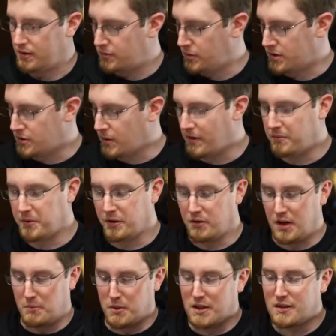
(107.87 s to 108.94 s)
Switched away from the
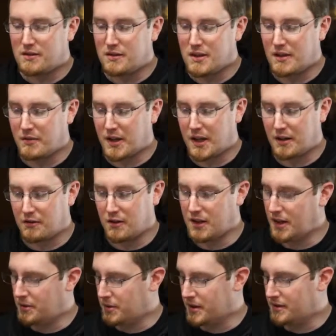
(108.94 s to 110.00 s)
green, but this is a different kind of green
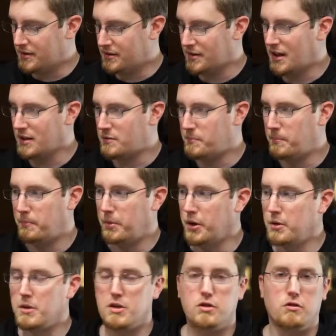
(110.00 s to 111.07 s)
anyway. This is a nice
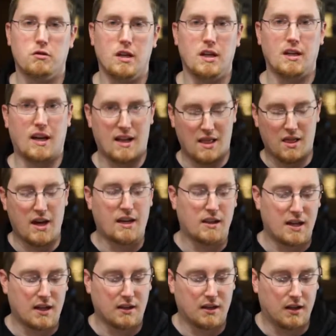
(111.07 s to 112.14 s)
bluish green. I like
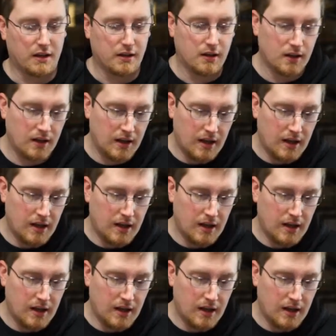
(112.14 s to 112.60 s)
that color.